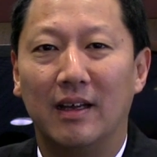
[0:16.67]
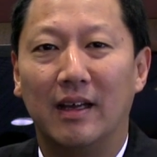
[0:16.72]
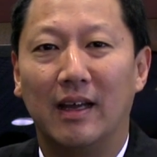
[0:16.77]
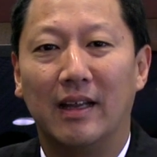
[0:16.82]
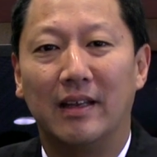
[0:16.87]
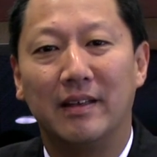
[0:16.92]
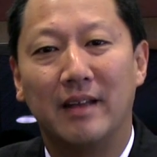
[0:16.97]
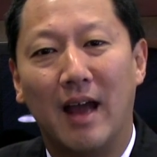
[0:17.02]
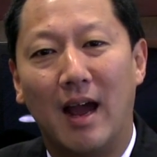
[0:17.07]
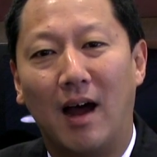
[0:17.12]

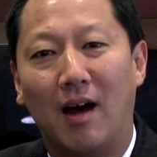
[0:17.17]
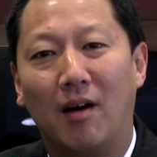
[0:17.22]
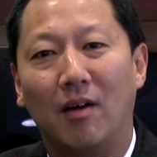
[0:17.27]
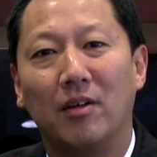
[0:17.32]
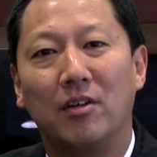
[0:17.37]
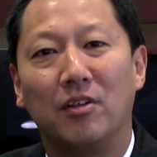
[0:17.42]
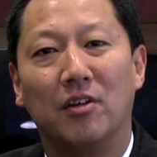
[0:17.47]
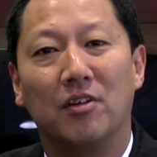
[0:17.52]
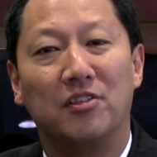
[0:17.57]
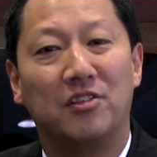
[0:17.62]
And
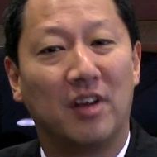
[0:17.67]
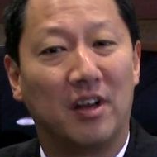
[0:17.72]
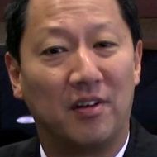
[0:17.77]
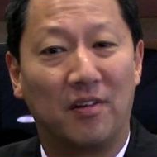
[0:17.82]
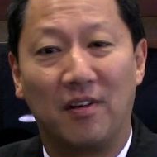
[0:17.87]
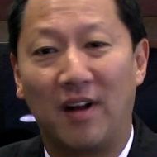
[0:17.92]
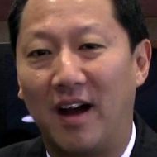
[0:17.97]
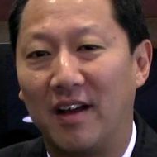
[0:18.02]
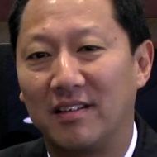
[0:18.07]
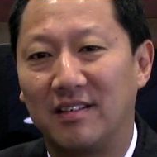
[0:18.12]
now your
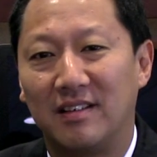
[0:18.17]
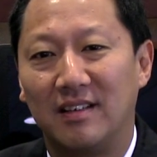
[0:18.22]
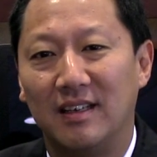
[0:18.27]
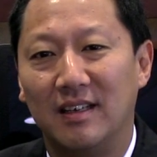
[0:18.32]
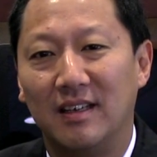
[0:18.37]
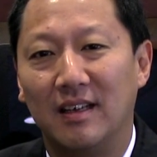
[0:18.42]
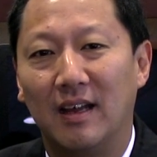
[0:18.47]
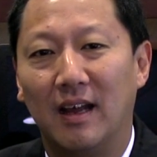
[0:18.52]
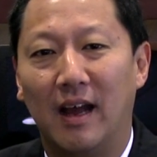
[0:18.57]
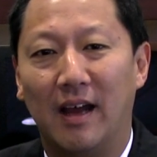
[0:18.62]

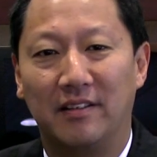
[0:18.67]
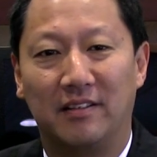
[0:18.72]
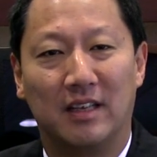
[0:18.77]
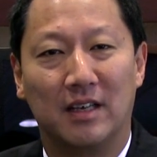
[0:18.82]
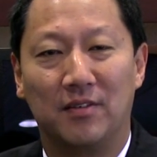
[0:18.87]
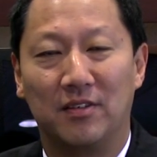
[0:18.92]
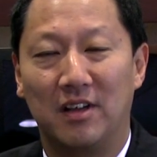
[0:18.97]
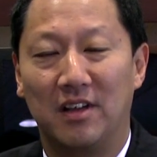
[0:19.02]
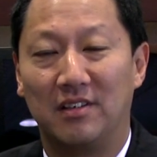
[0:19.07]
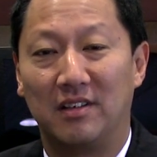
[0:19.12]
generosity has
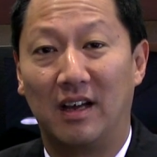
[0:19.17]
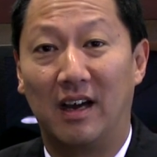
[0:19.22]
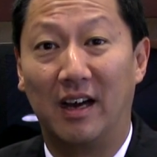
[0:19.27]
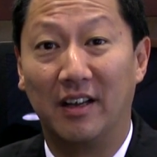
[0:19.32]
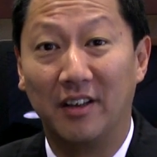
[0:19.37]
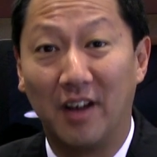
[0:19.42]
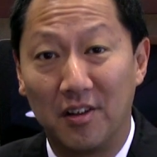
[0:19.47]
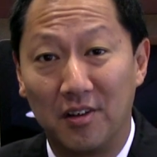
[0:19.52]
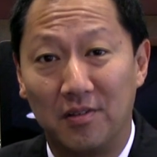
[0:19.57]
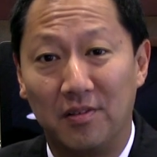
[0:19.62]
given us
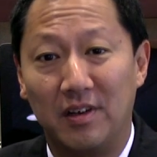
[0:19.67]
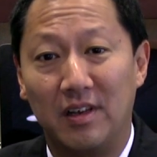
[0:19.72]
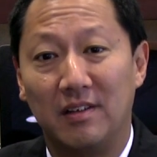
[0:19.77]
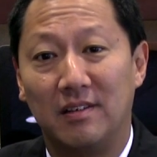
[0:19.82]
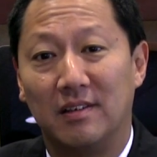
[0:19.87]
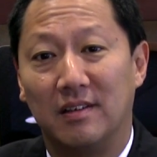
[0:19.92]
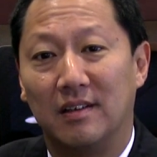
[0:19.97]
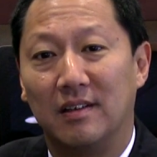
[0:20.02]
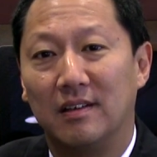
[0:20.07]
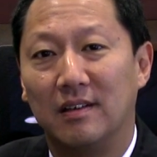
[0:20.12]
another
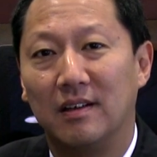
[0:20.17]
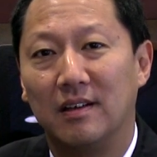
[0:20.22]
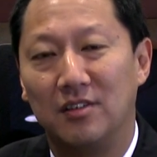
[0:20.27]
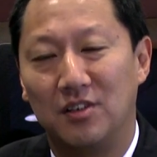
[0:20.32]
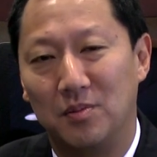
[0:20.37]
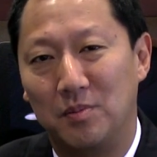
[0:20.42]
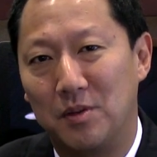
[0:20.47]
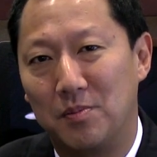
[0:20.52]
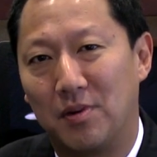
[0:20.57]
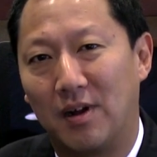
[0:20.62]
reason
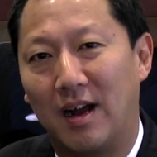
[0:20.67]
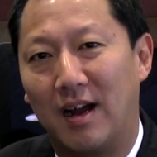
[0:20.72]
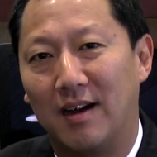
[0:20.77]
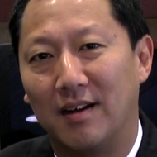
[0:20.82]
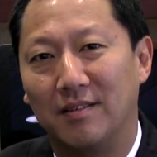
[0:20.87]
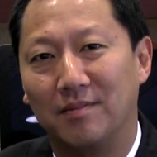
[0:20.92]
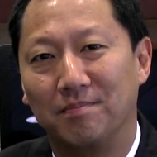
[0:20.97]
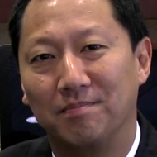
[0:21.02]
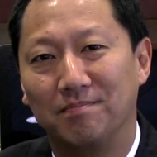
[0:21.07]
to be proud.